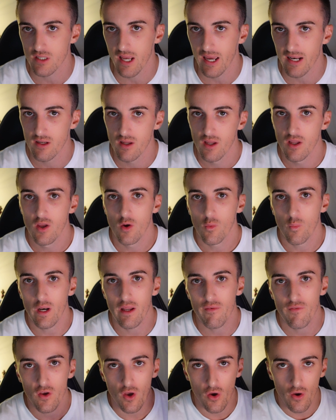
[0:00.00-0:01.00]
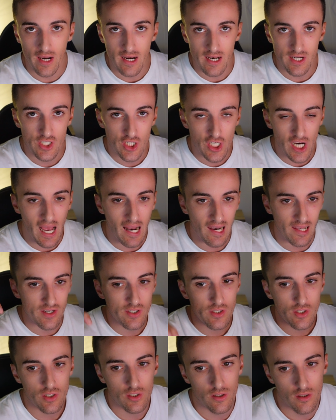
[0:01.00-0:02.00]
And whenever you're in a challenge,